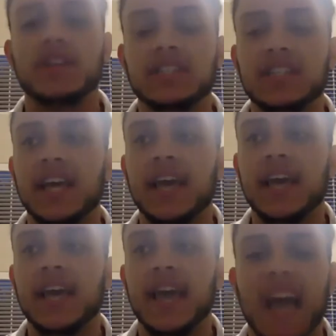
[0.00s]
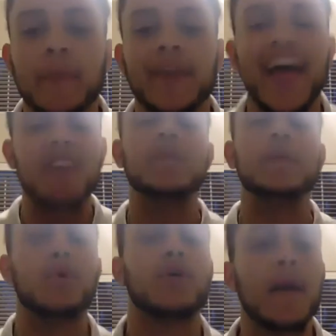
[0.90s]
say, and I'm gonna have
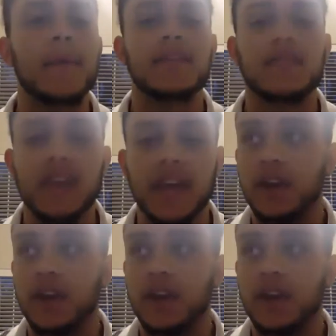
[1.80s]
people commenting and